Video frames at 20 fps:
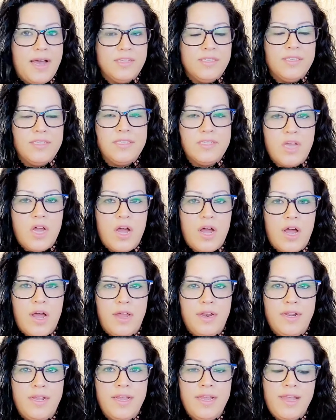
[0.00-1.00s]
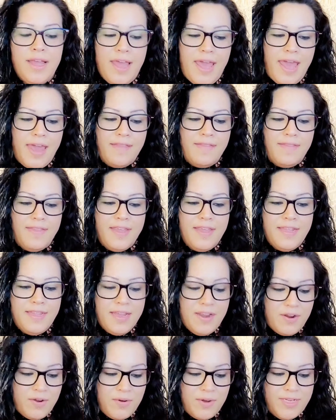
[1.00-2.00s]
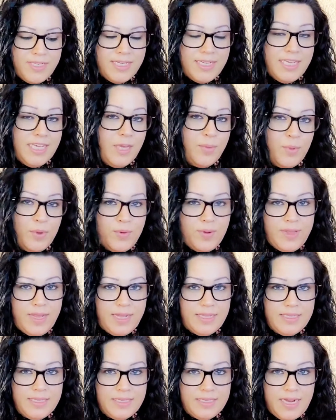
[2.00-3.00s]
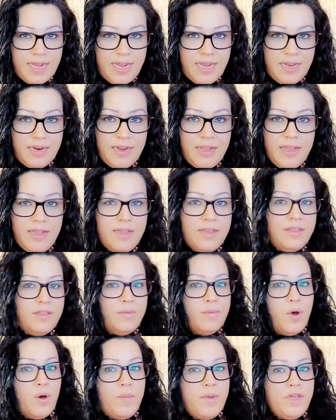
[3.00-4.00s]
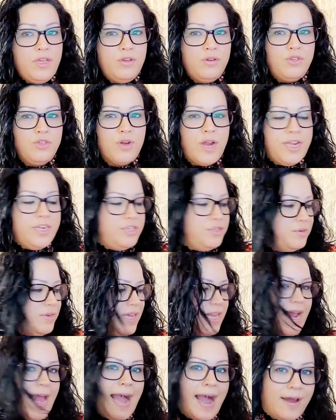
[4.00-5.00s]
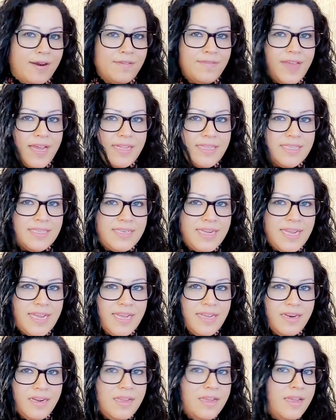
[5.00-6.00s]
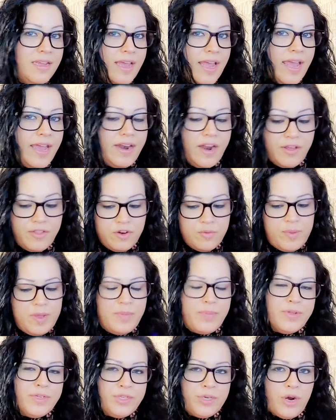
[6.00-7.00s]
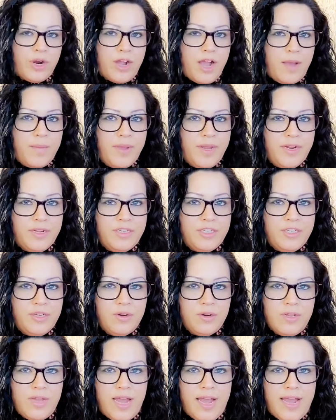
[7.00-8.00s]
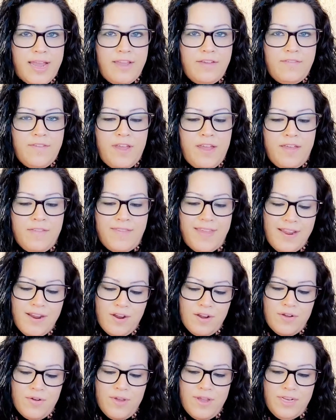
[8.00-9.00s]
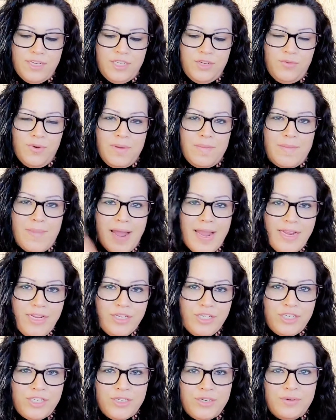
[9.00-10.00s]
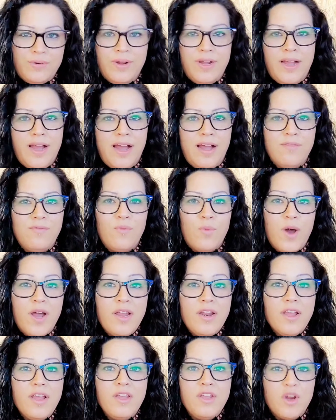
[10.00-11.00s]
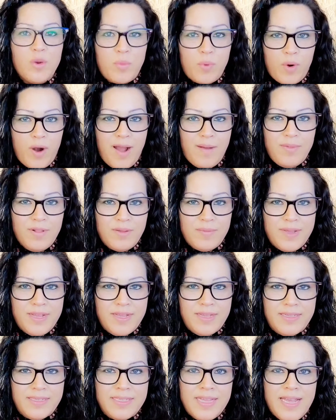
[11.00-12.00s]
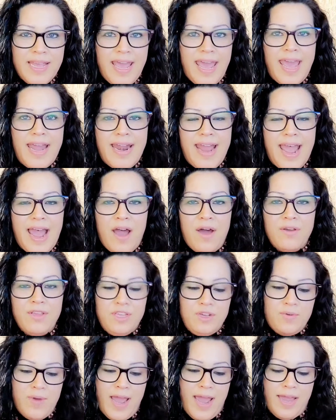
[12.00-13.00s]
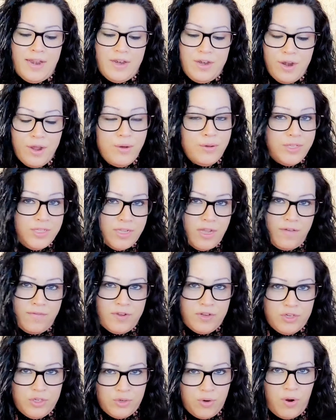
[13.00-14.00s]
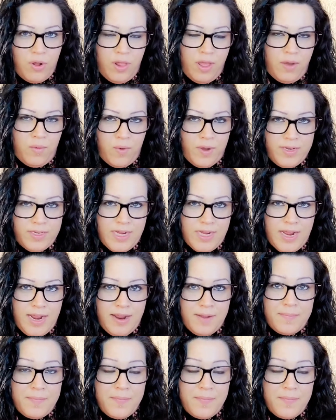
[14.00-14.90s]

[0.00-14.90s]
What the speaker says: is gone. And then they are going to keep you in that state. The moment you try to get out of that state and other people start coming into your life, they are going to remind you of what your problem is and how you had no self-control at one time.